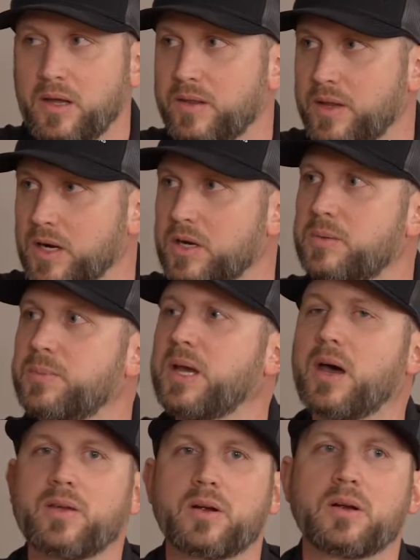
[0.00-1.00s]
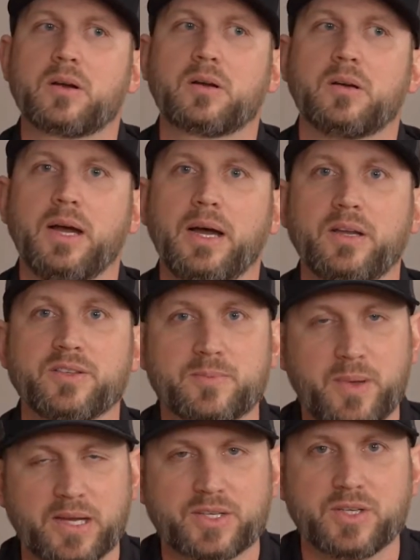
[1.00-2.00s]
there could be other
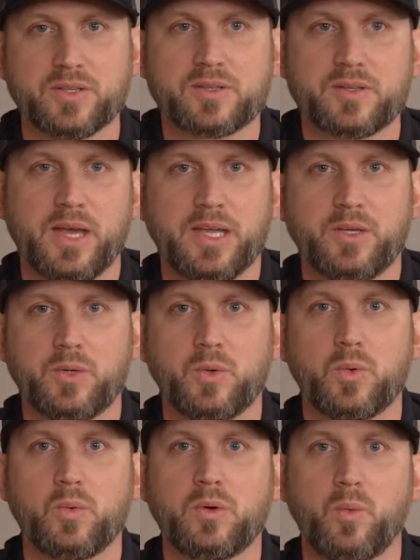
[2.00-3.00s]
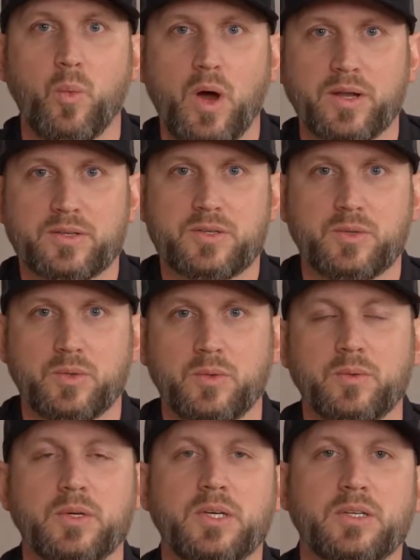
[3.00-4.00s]
inspections that you would want
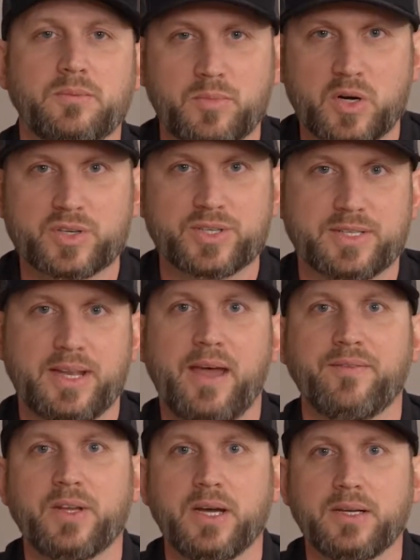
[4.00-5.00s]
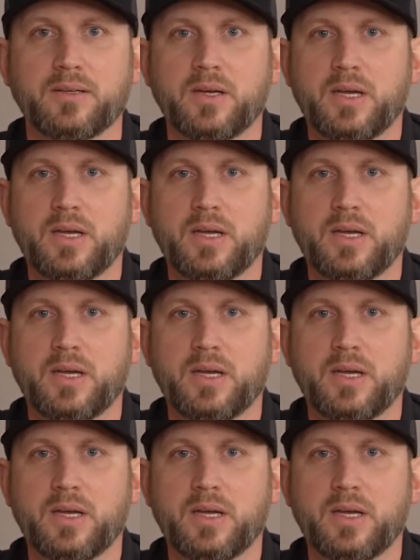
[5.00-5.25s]
to purchase and have done.